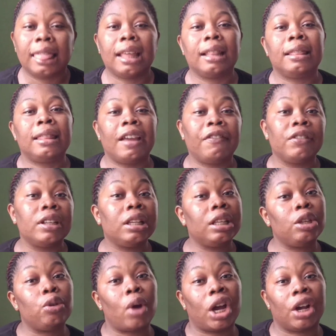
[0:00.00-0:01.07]
then
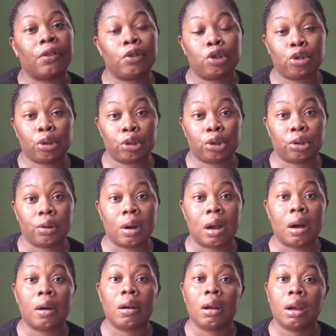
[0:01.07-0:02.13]
definitely you have
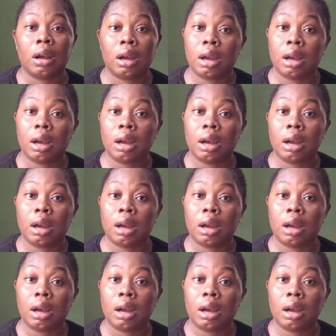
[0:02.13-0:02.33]
structural